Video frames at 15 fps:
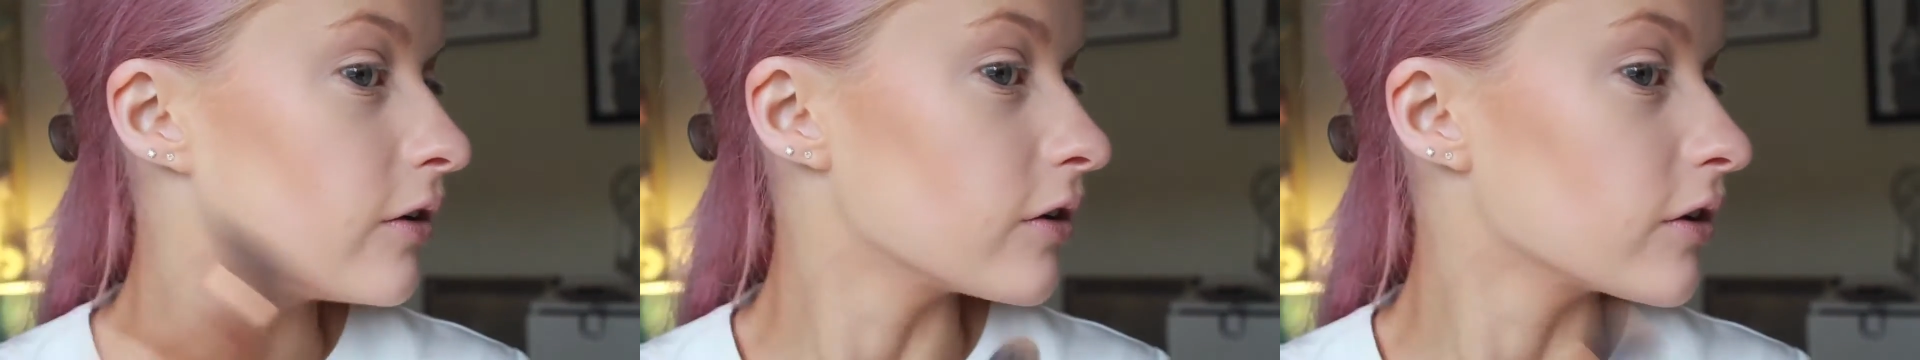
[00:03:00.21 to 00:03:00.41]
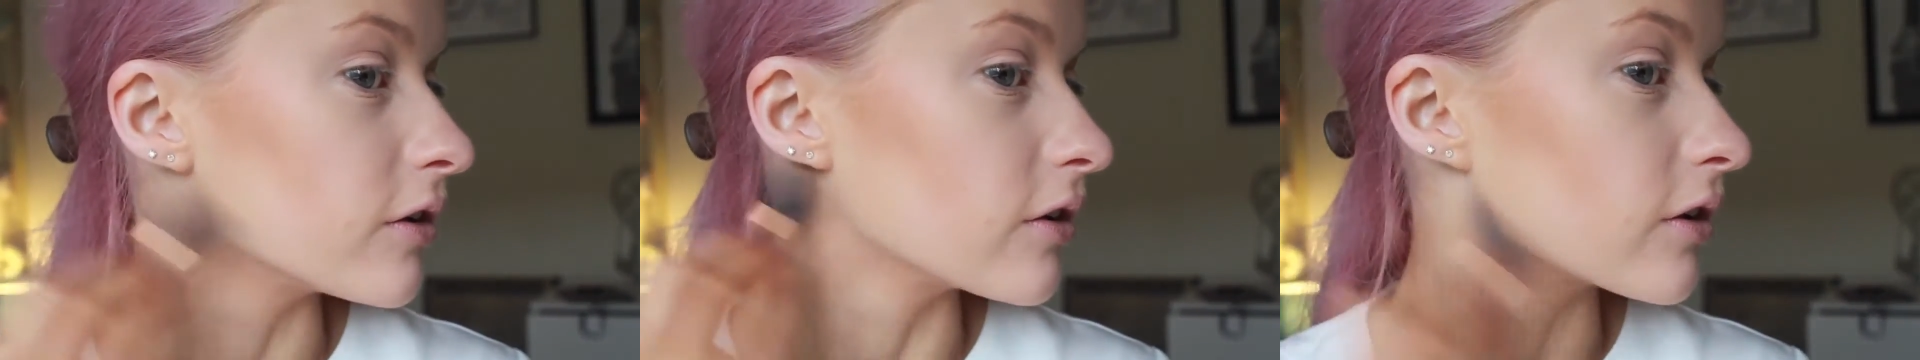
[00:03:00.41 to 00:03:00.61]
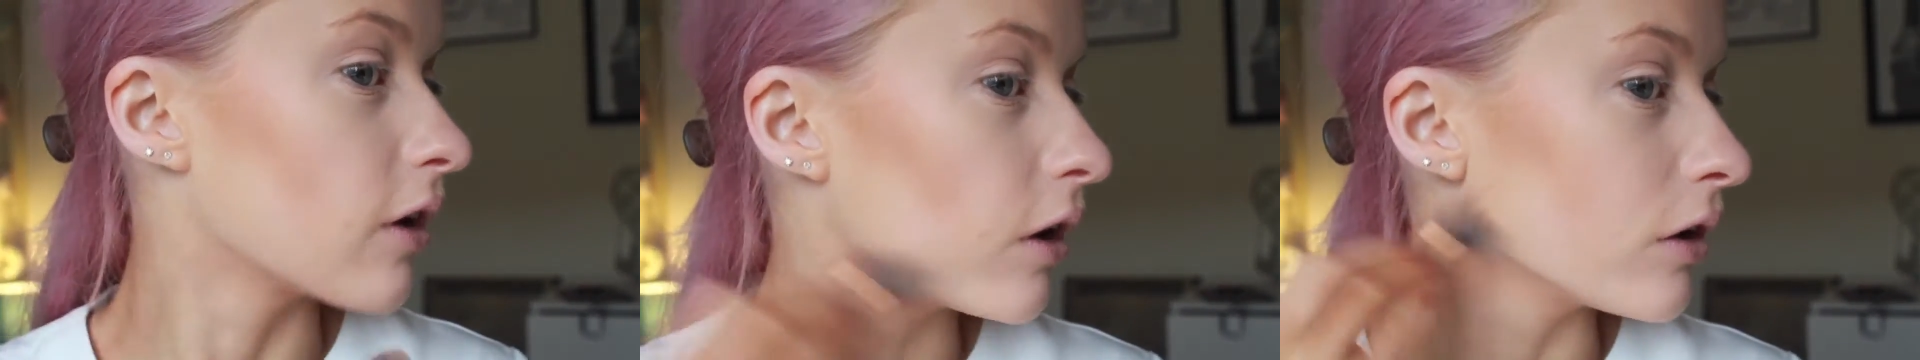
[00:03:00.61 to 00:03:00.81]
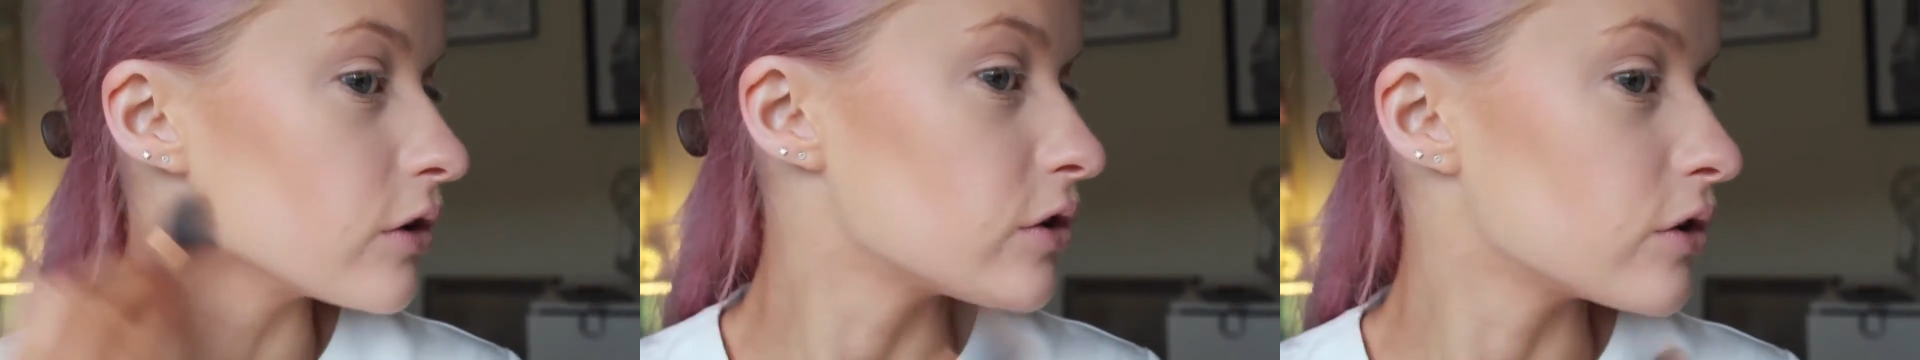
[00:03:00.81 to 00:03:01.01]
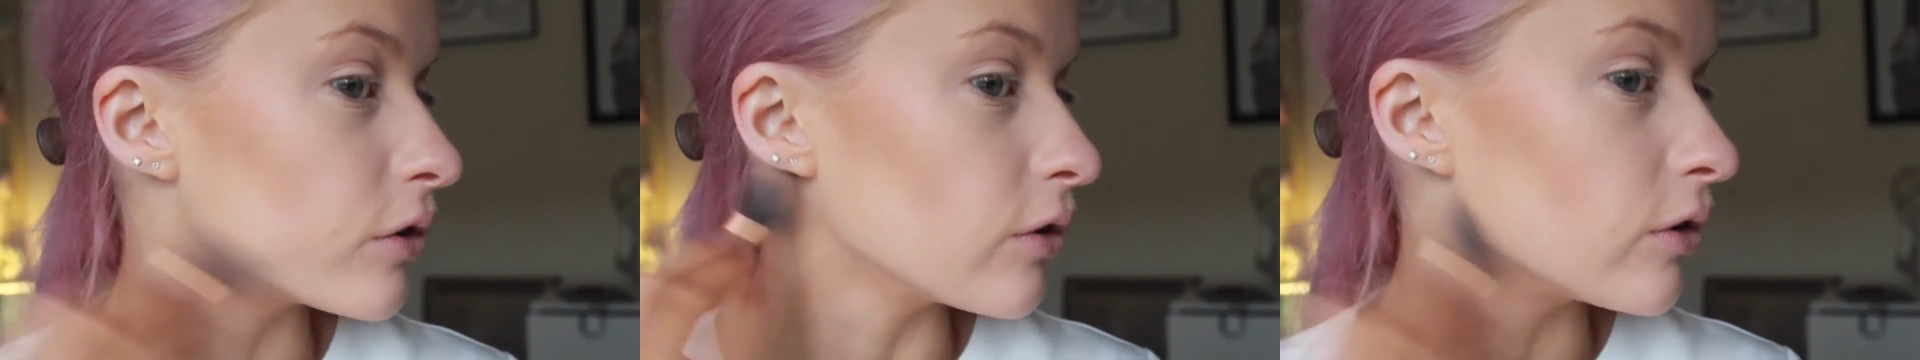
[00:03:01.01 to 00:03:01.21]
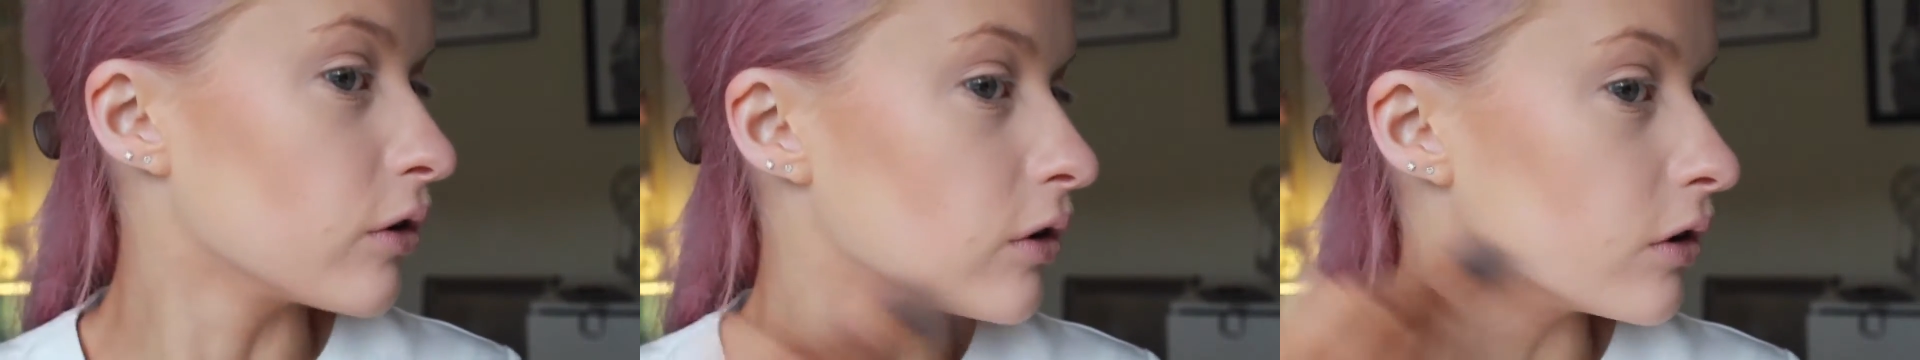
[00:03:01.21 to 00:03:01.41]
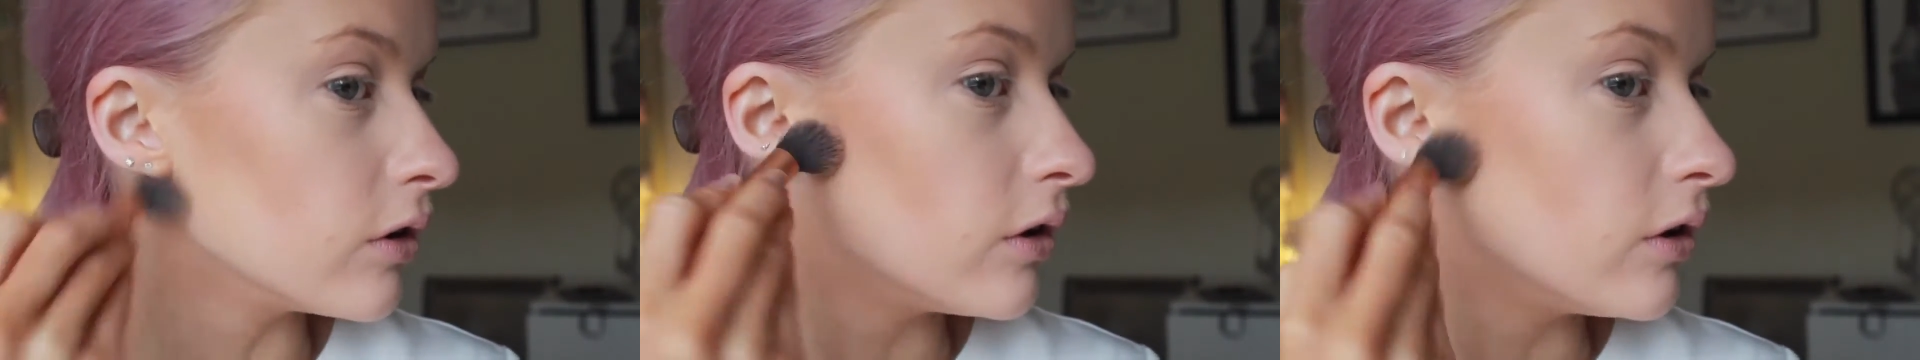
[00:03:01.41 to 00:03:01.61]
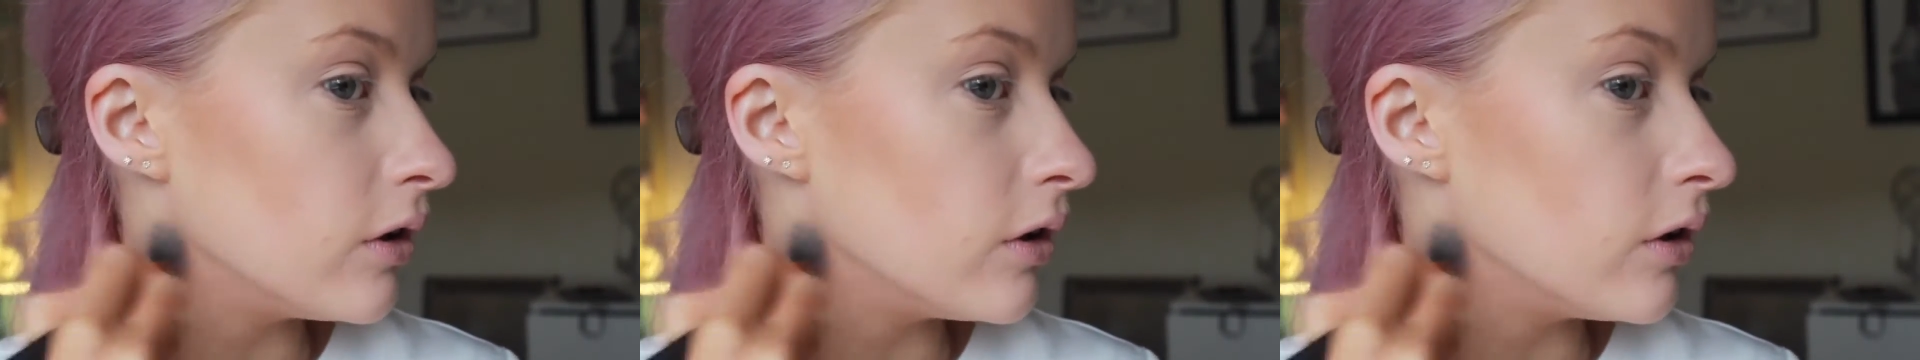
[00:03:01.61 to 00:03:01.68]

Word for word: just to contour